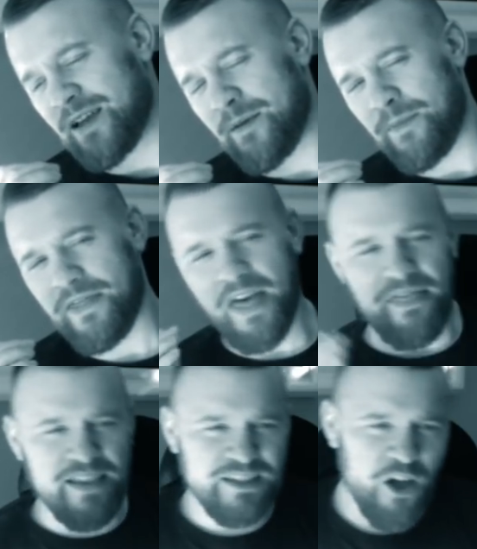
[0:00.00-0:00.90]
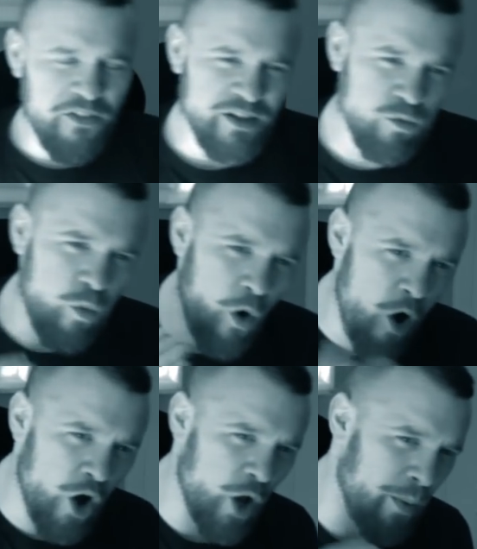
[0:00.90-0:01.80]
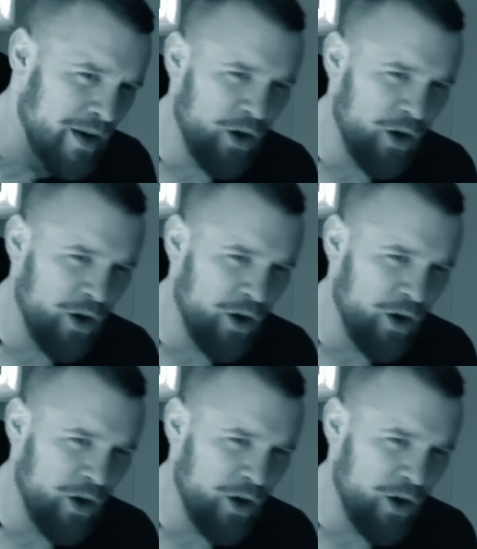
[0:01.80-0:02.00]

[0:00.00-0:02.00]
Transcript: But then there's got this war going